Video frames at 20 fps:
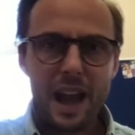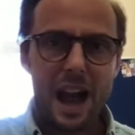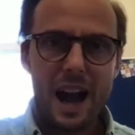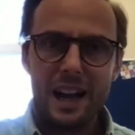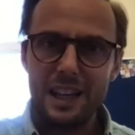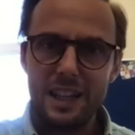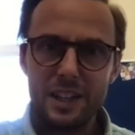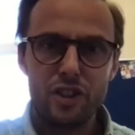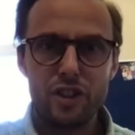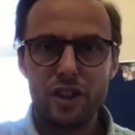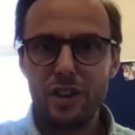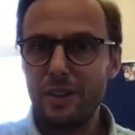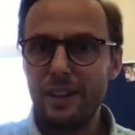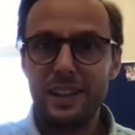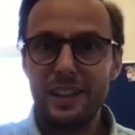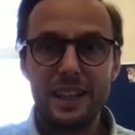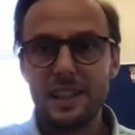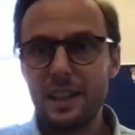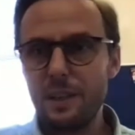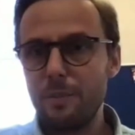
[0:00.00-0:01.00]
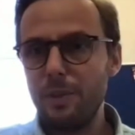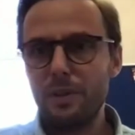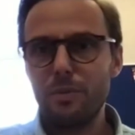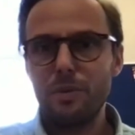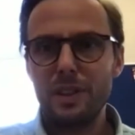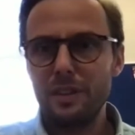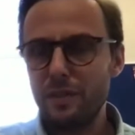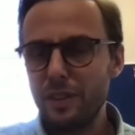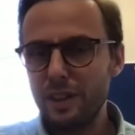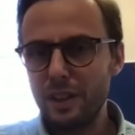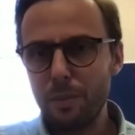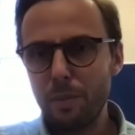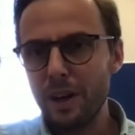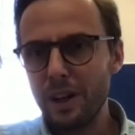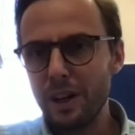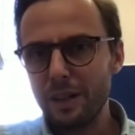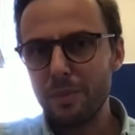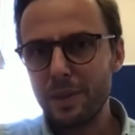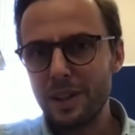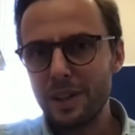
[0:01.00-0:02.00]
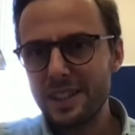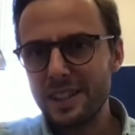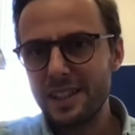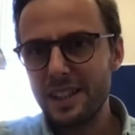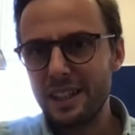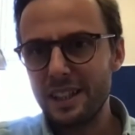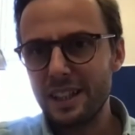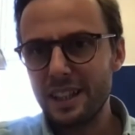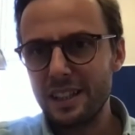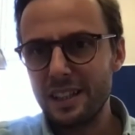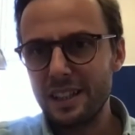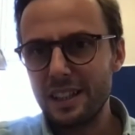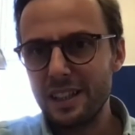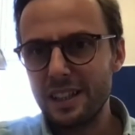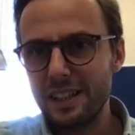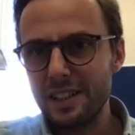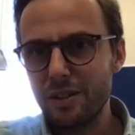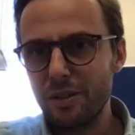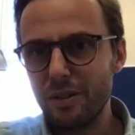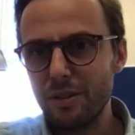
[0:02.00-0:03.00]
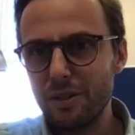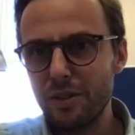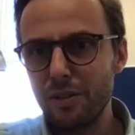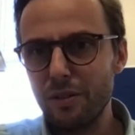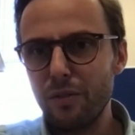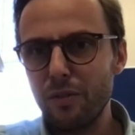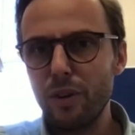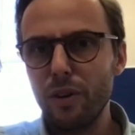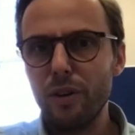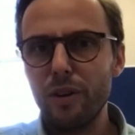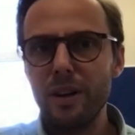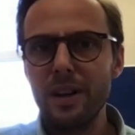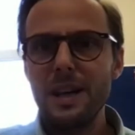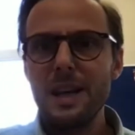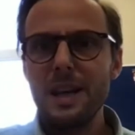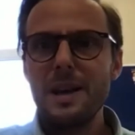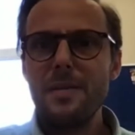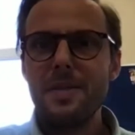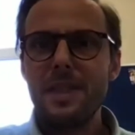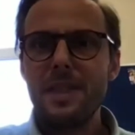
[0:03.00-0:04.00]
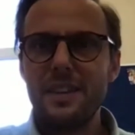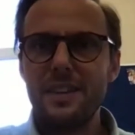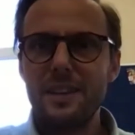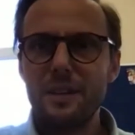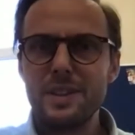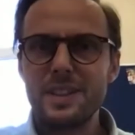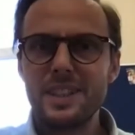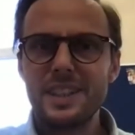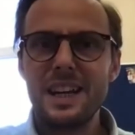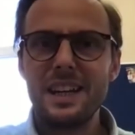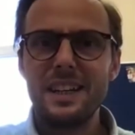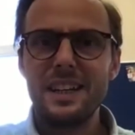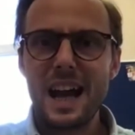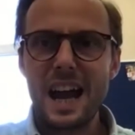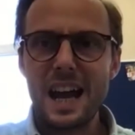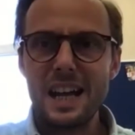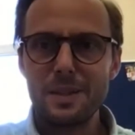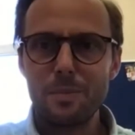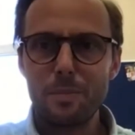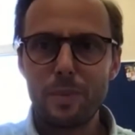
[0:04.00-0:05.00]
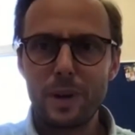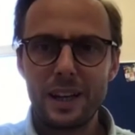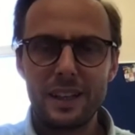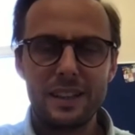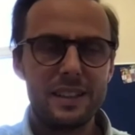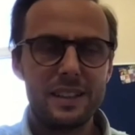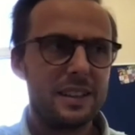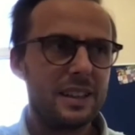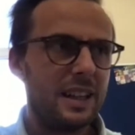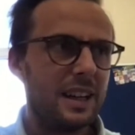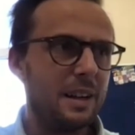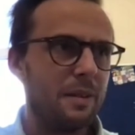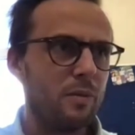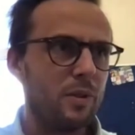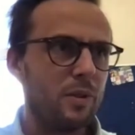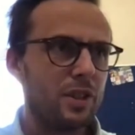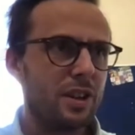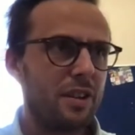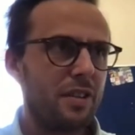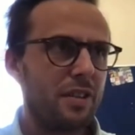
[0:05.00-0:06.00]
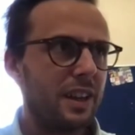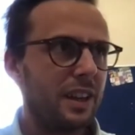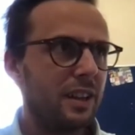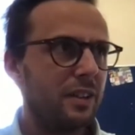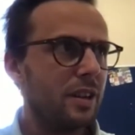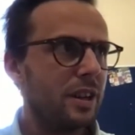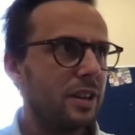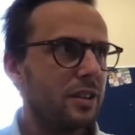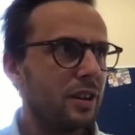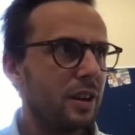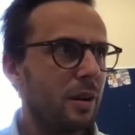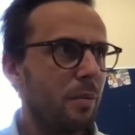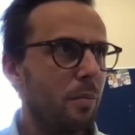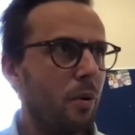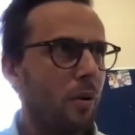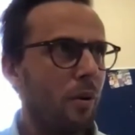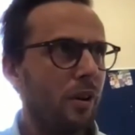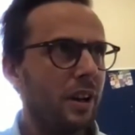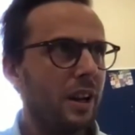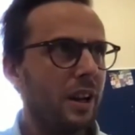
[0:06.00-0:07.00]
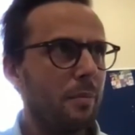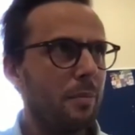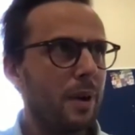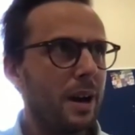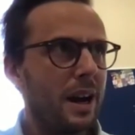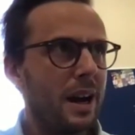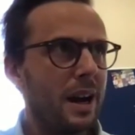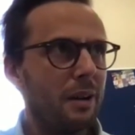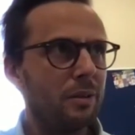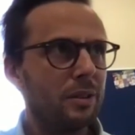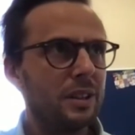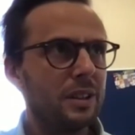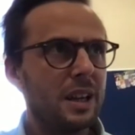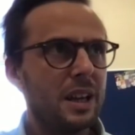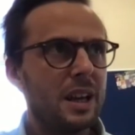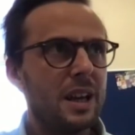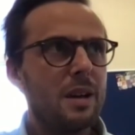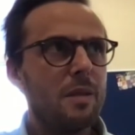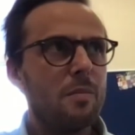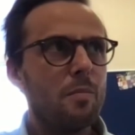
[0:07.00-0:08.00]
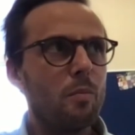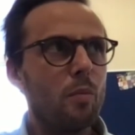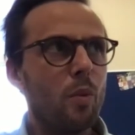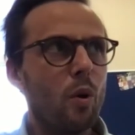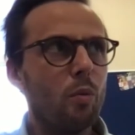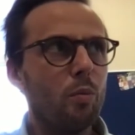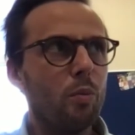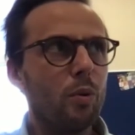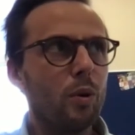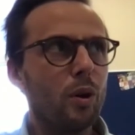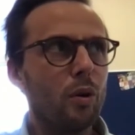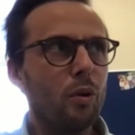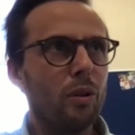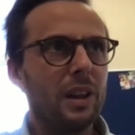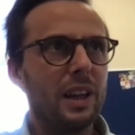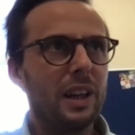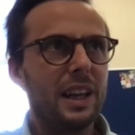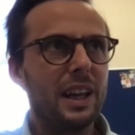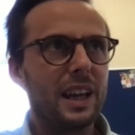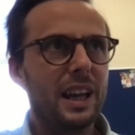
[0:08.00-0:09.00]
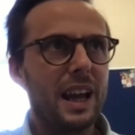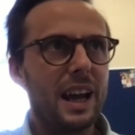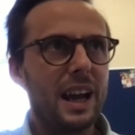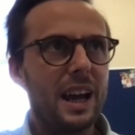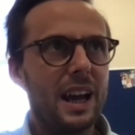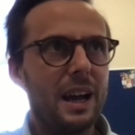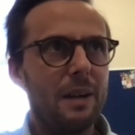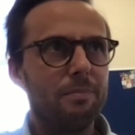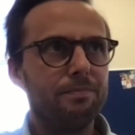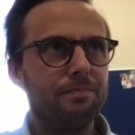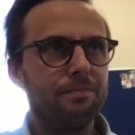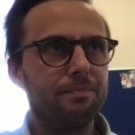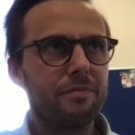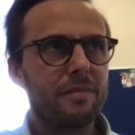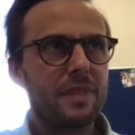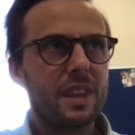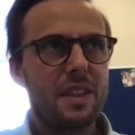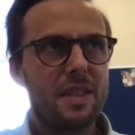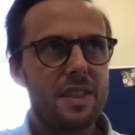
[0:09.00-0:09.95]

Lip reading: i.e. sharing data between different departments and so on and so forth. And there is another aspect which I think you're touching upon about more broadly around